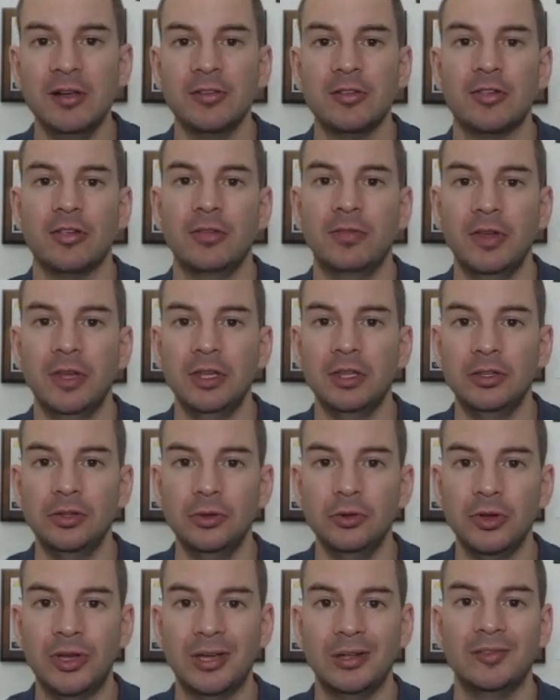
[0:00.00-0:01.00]
so that
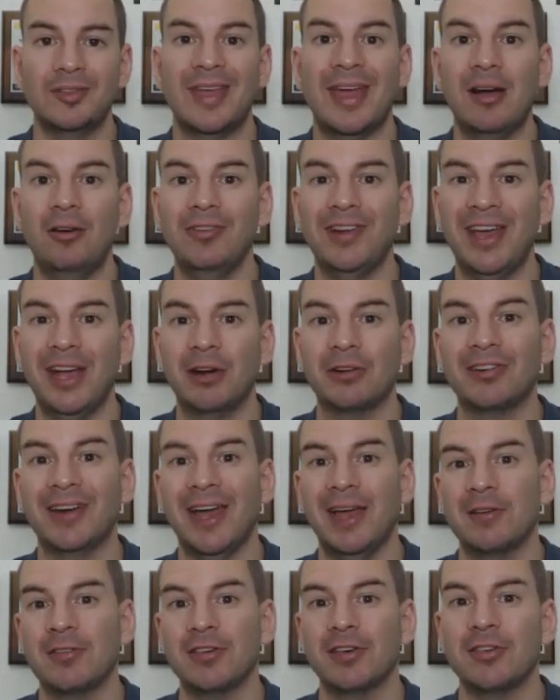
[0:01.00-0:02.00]
you can telnet or
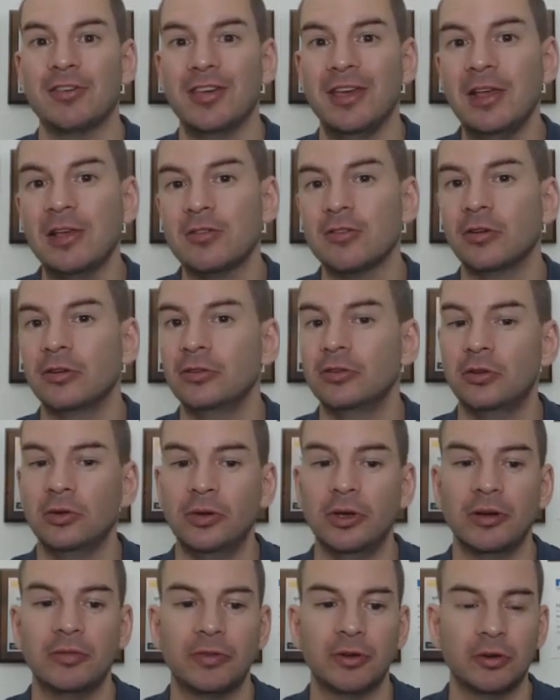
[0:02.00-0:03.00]
SSH
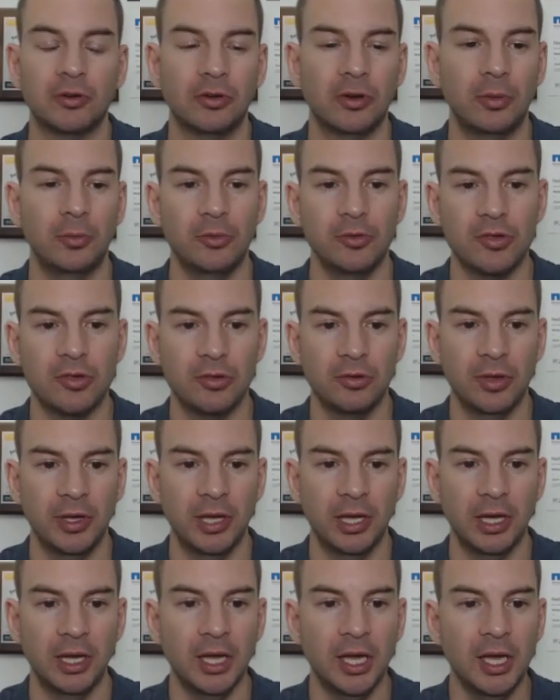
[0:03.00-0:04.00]
onto it for
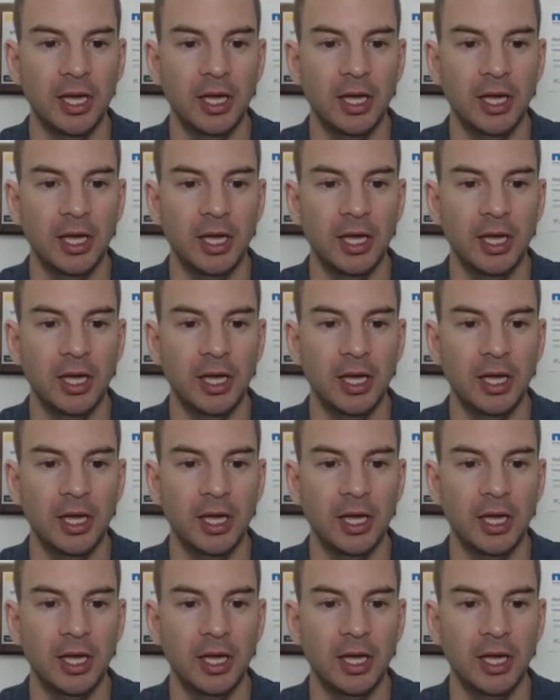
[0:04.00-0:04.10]
troubleshooting.